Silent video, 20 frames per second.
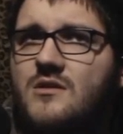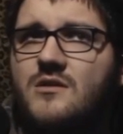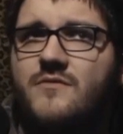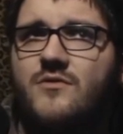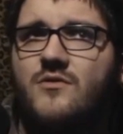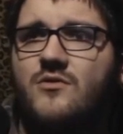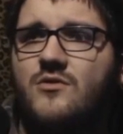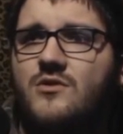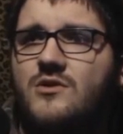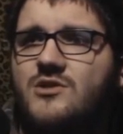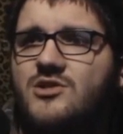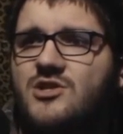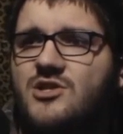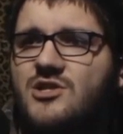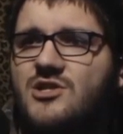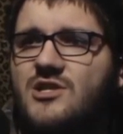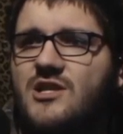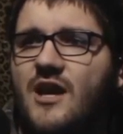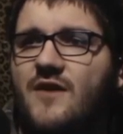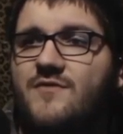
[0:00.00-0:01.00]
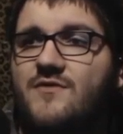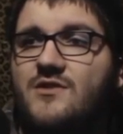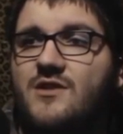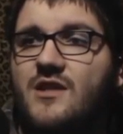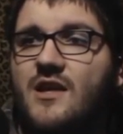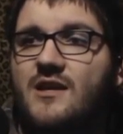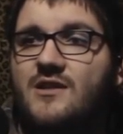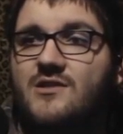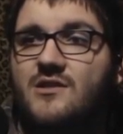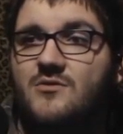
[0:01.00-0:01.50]
Then, of course, just after
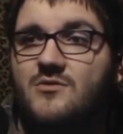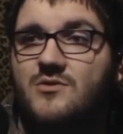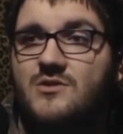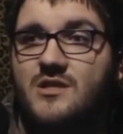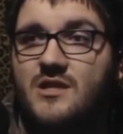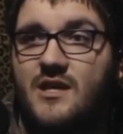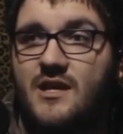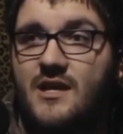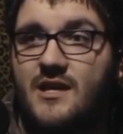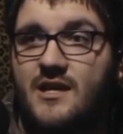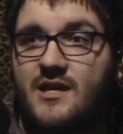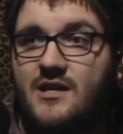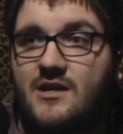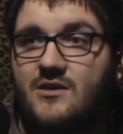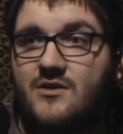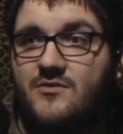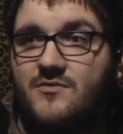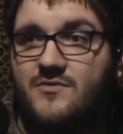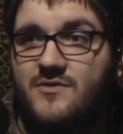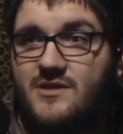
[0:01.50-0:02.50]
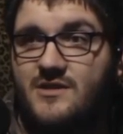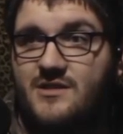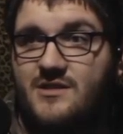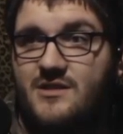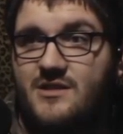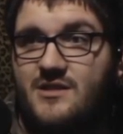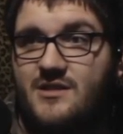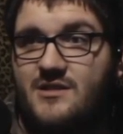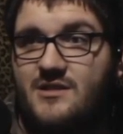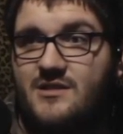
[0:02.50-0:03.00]
that, there was the egg
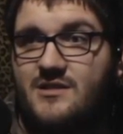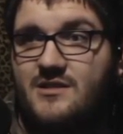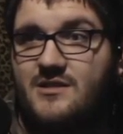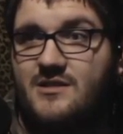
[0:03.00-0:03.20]
event.